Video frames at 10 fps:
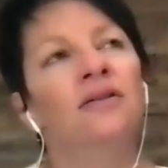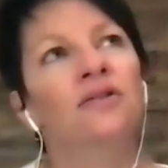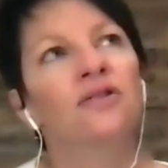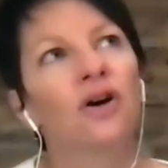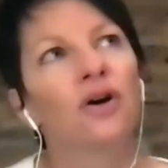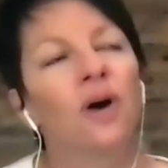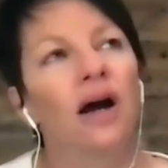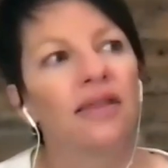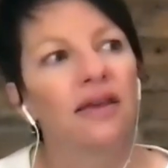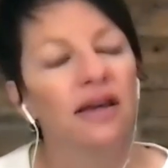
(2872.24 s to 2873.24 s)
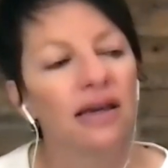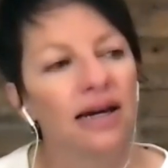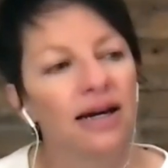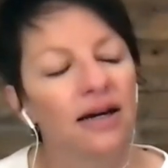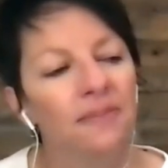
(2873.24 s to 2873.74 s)
So I think
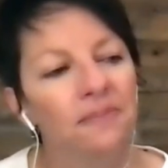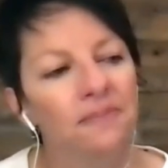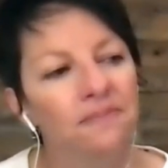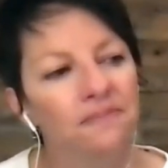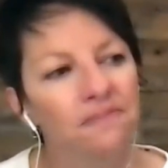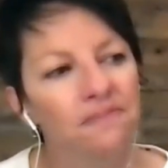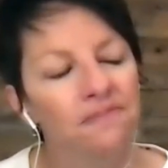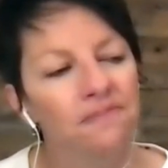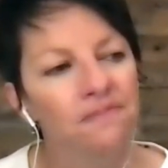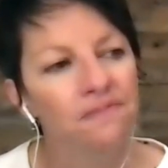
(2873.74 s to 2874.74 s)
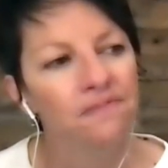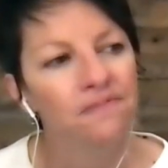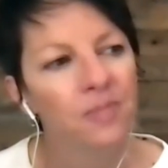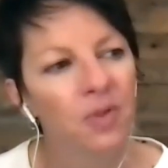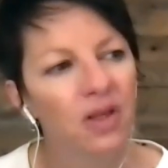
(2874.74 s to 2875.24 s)
um,
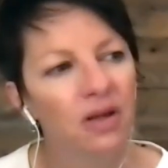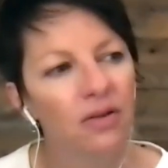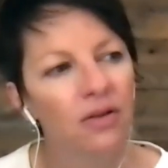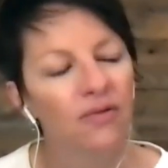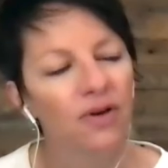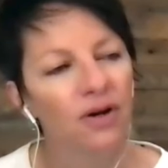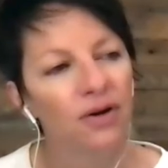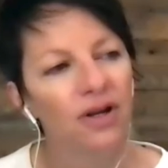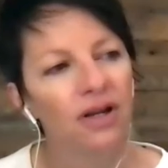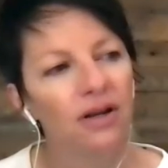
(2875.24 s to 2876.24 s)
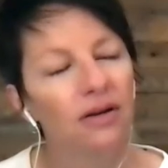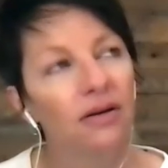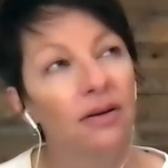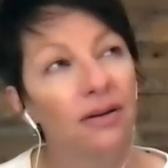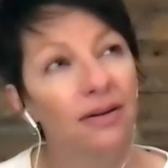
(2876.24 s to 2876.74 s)
the the very
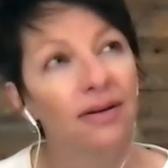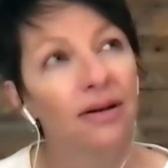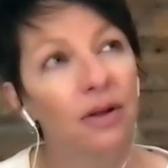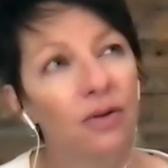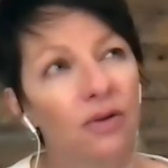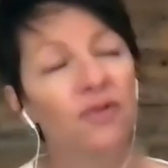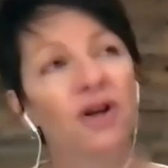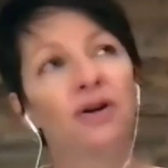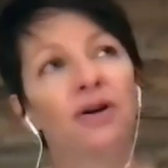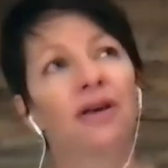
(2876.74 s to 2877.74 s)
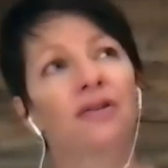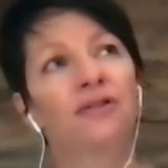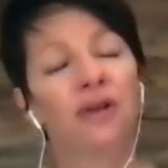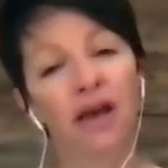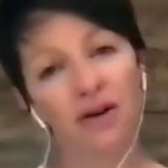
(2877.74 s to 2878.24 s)
the very like
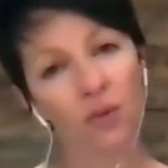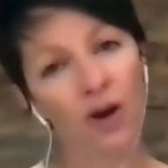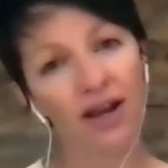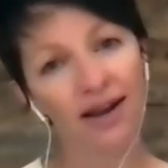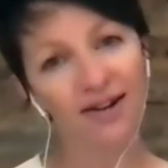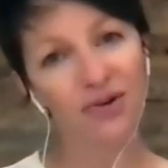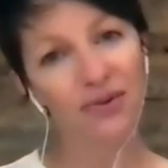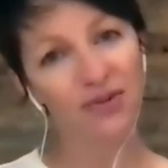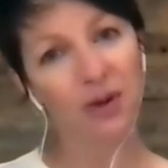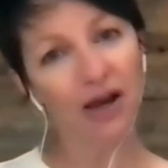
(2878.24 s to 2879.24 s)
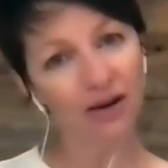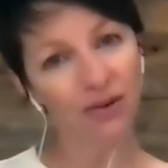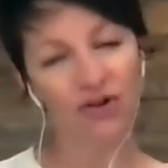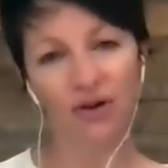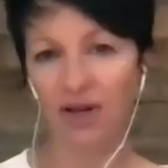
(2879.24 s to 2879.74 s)
Zen way to respond,
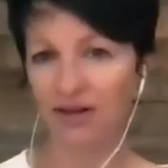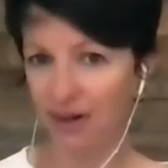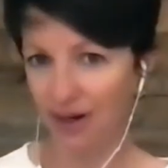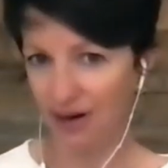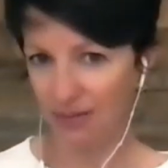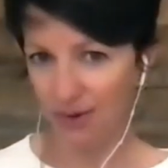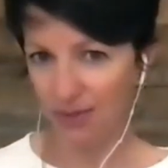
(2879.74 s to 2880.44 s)
which I'm not saying I would